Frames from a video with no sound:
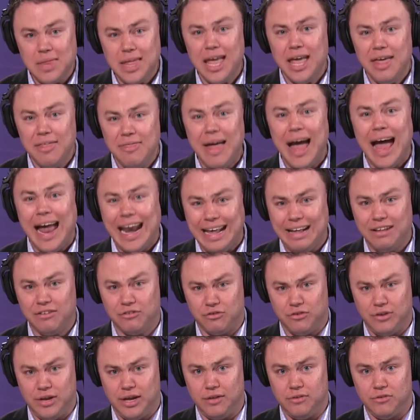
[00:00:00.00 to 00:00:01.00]
in that
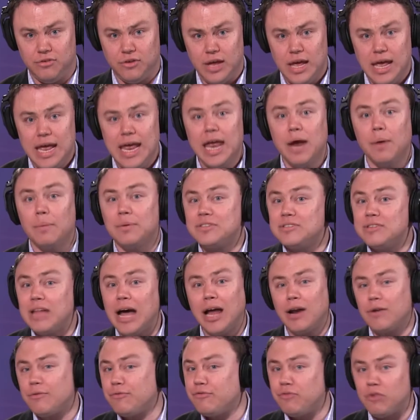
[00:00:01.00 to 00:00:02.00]
instance, it was
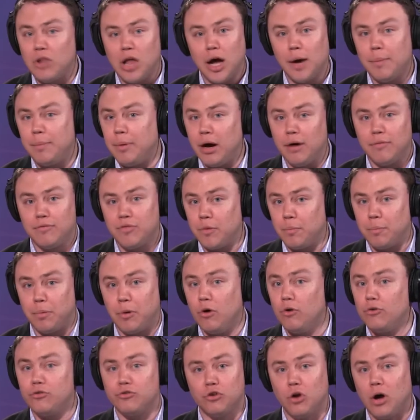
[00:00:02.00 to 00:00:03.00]
not a flub of the
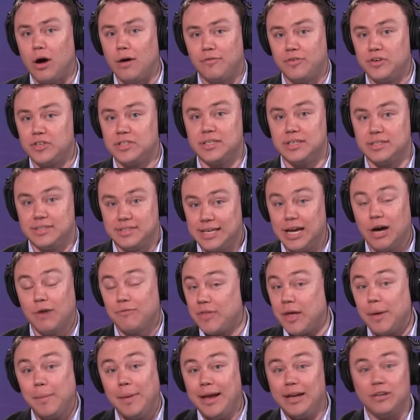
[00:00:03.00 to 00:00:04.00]
post office itself.
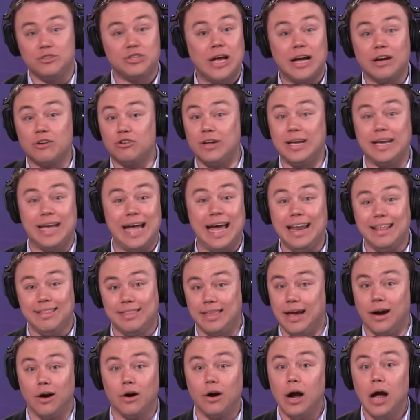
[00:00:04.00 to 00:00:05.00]
They managed to actually get it
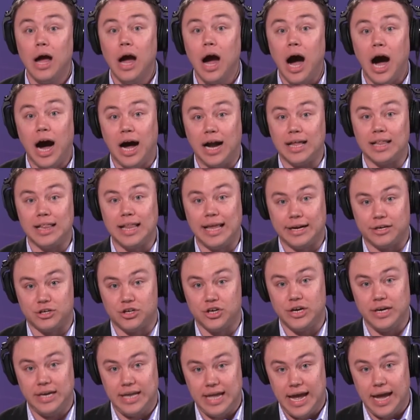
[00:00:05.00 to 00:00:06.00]
there on
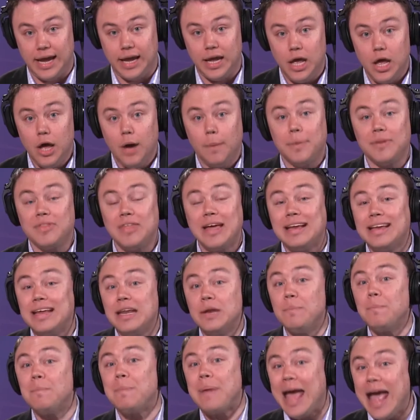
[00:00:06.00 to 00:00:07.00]
election day, but they
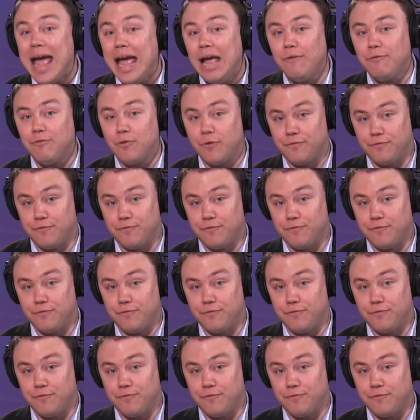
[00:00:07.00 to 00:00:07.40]
didn't pay for